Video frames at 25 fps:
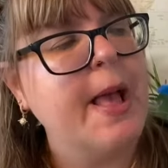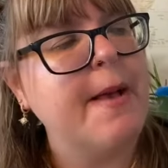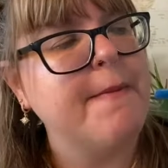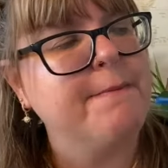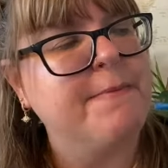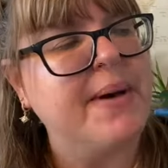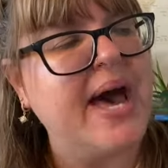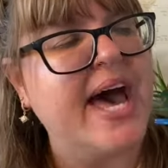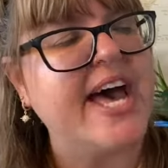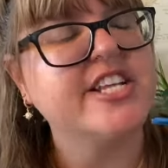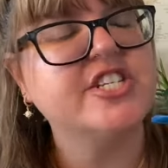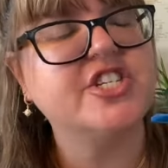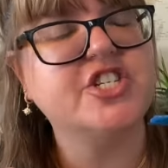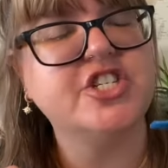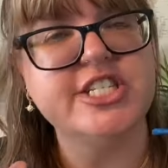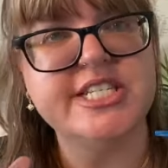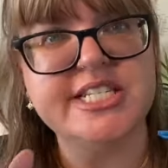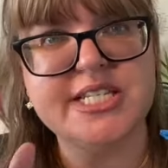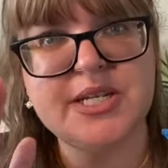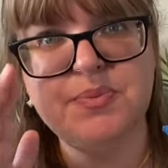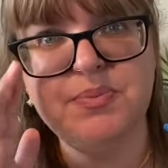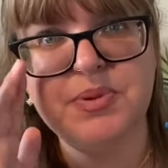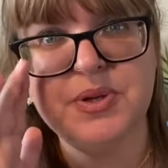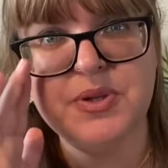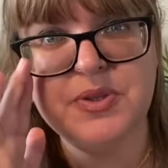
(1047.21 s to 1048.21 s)
But she
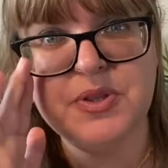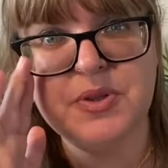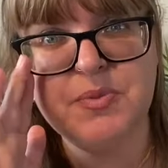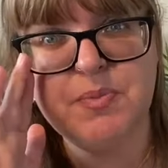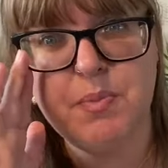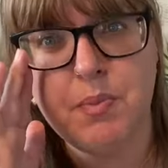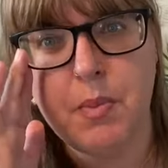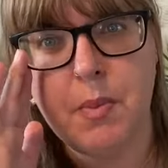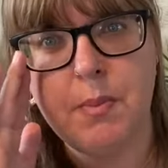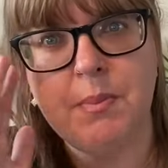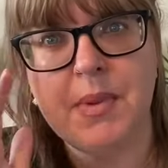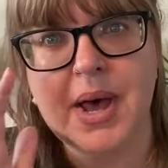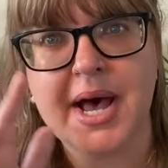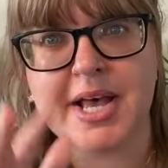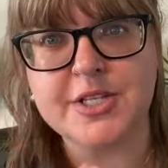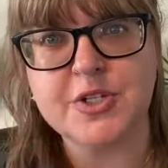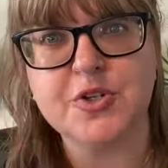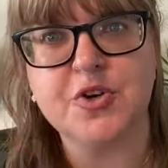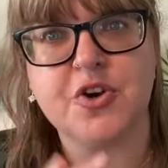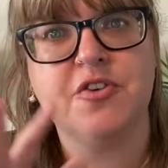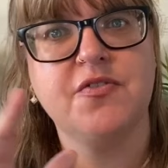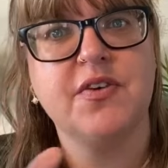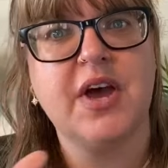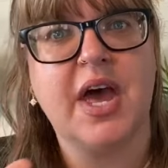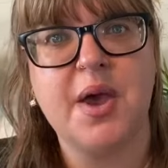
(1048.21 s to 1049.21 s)
did build the Mars
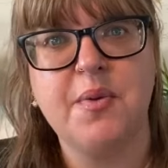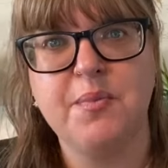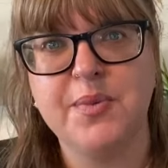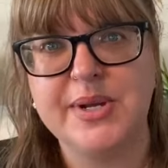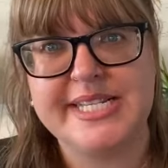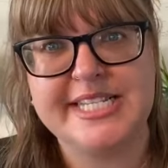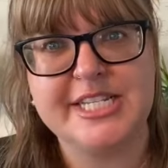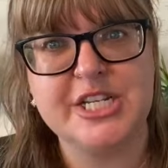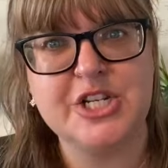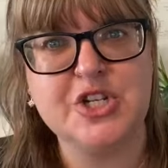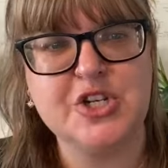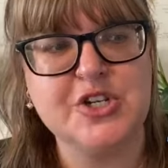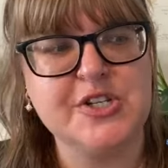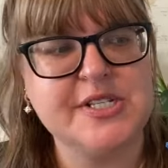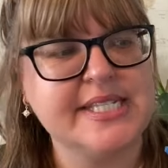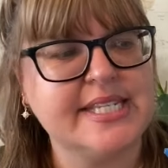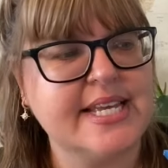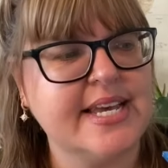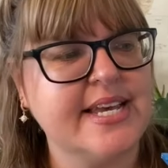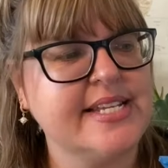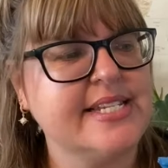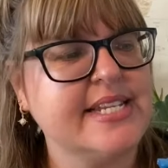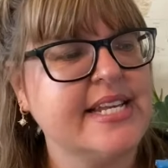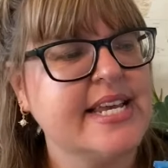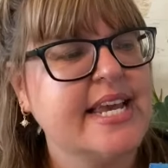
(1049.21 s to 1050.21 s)
rover and we did use
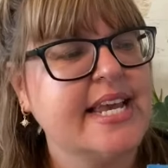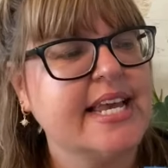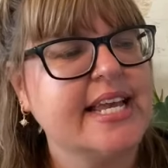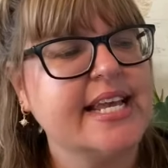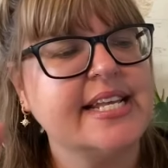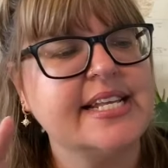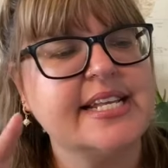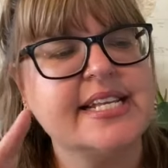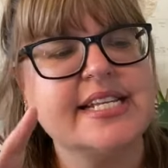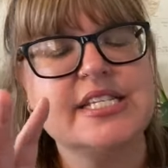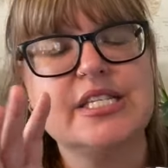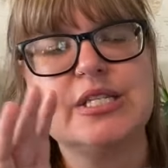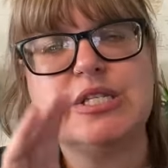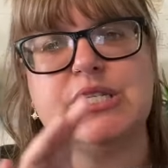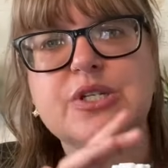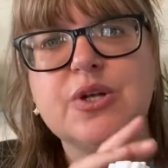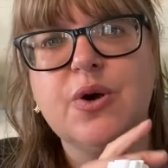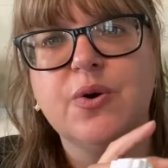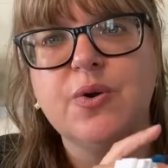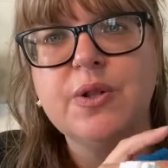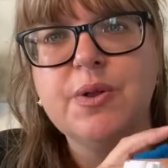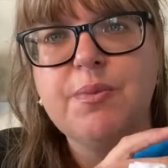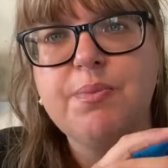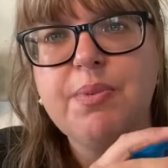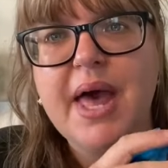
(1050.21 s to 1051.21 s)
it. It is
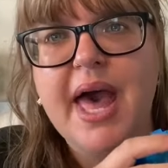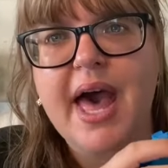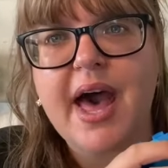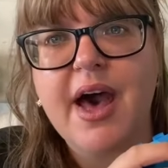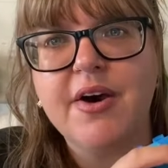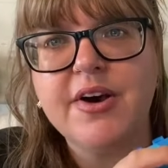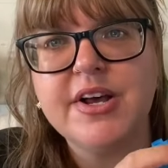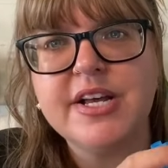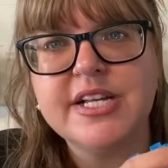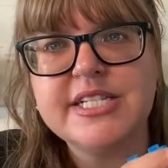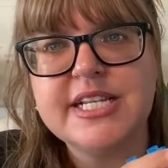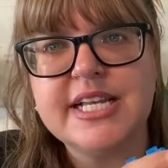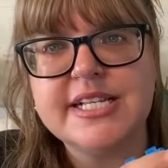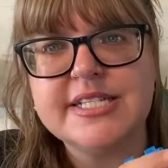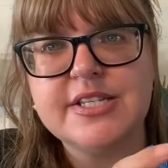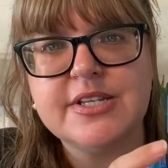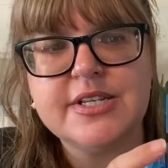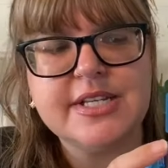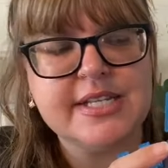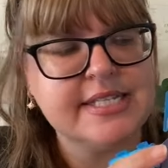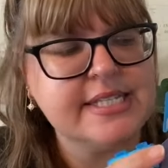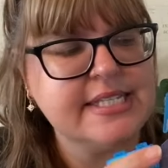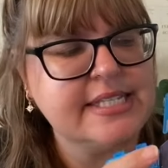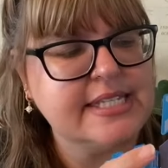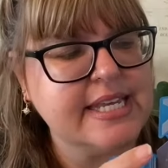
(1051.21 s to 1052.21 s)
solar powered. As you
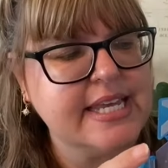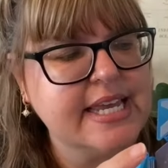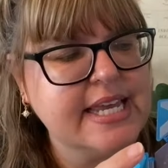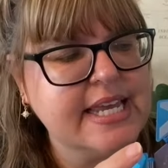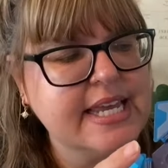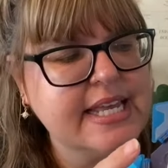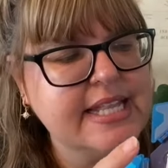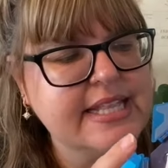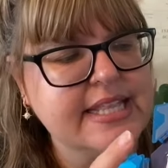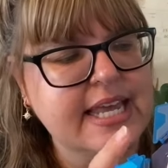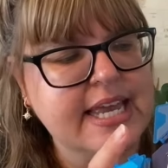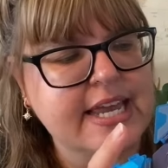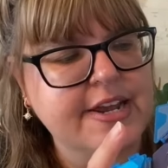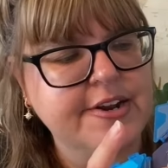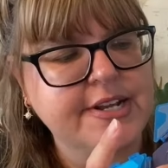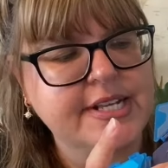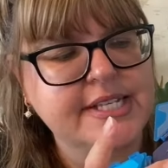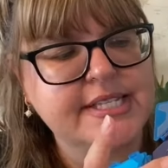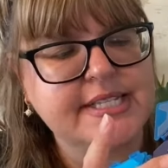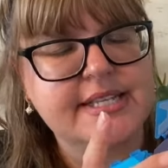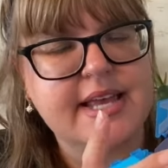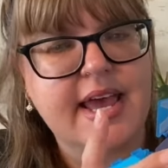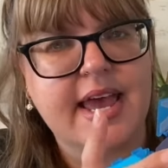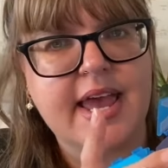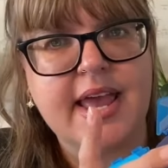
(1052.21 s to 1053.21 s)
can see, there
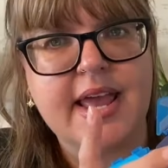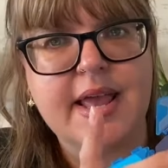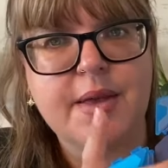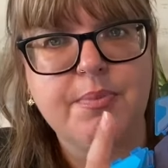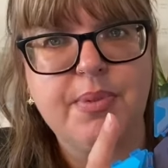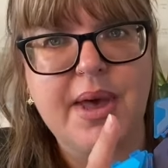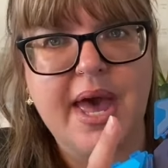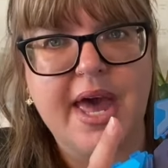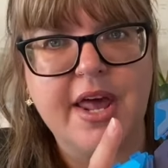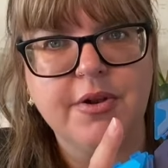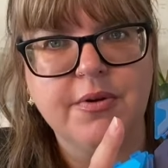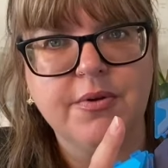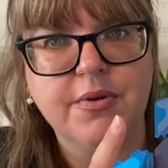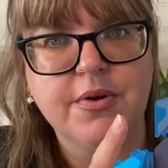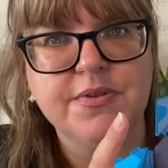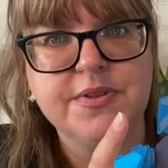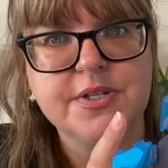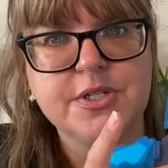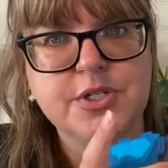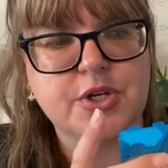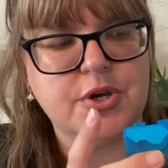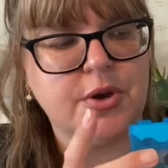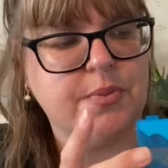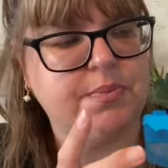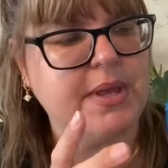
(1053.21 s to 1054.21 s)
is a panel on the
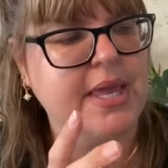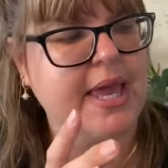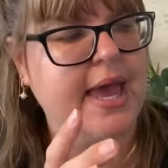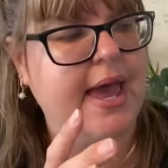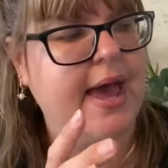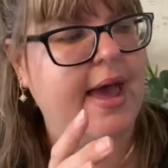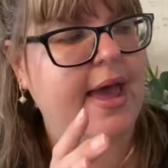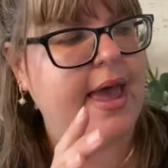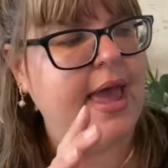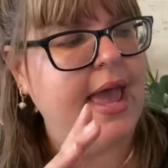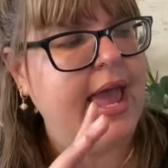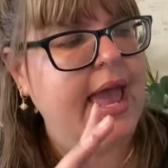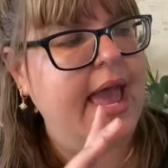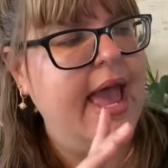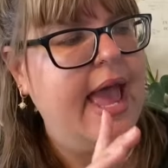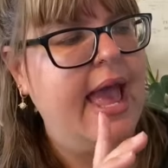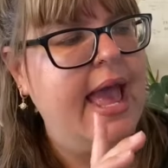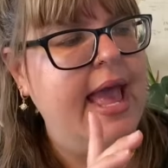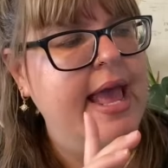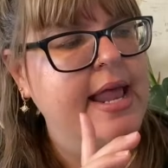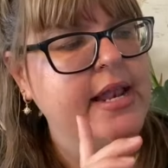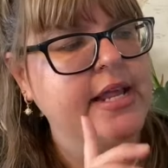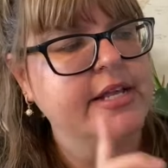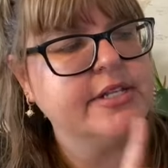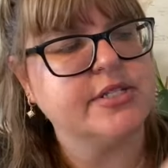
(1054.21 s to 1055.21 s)
top here,
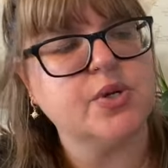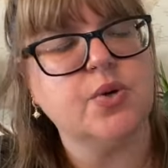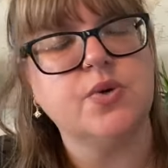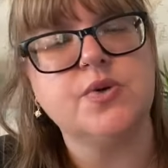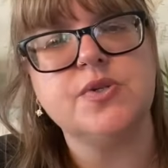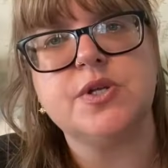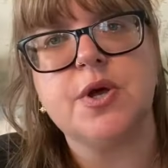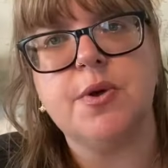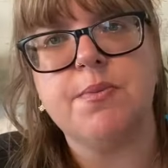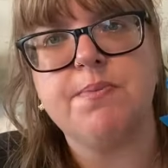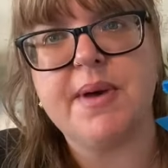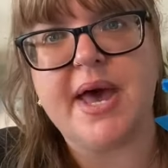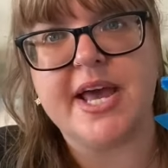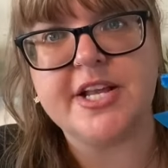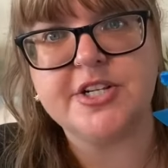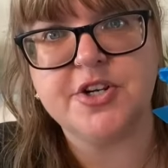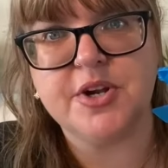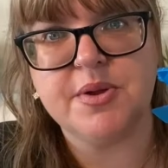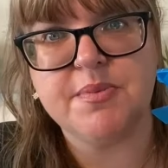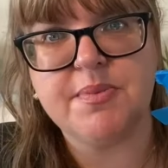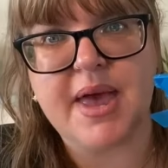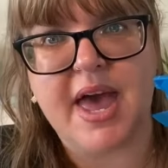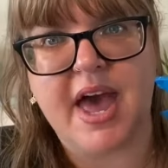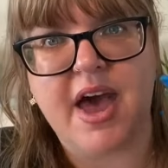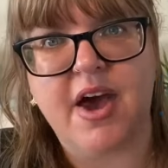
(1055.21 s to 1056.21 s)
and it's also battery
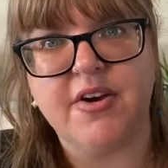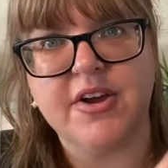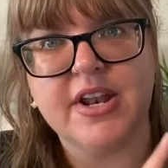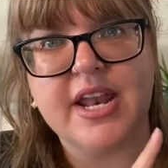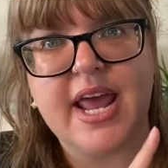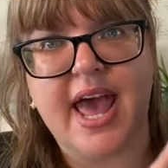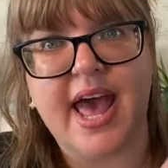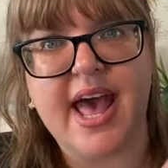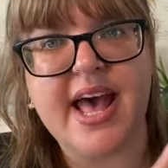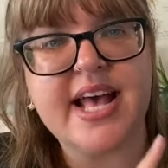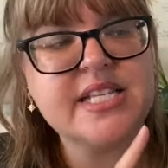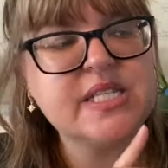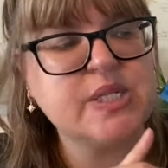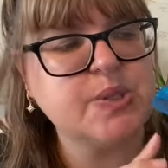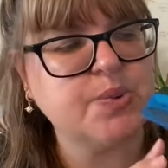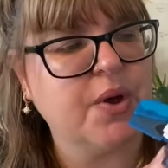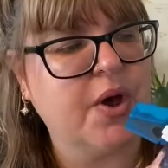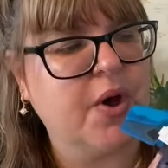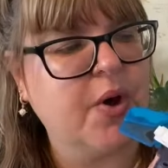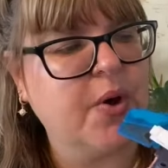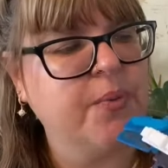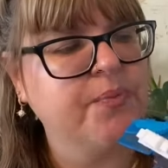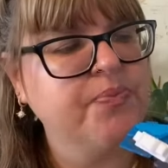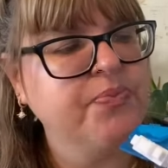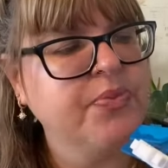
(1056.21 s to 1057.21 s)
powered as
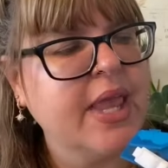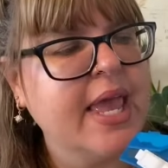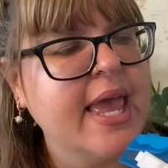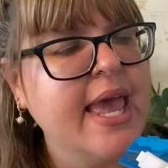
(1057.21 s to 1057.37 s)
well.